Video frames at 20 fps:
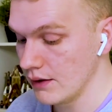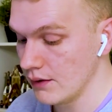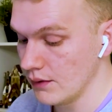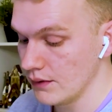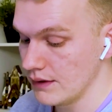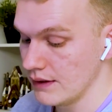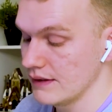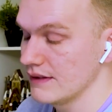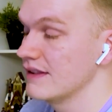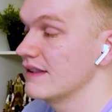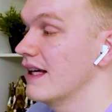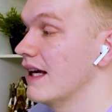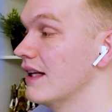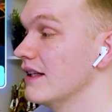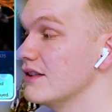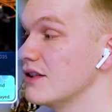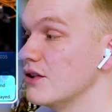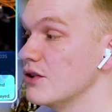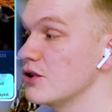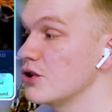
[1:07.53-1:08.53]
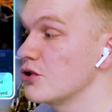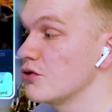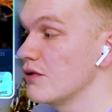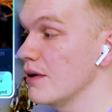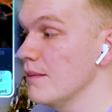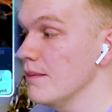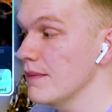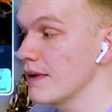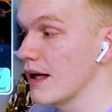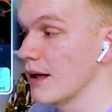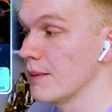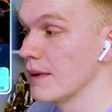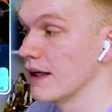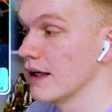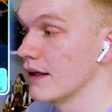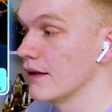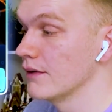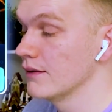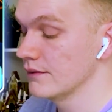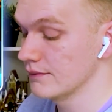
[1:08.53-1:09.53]
the skeleton shrimp coming
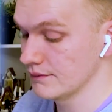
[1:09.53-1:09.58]
out.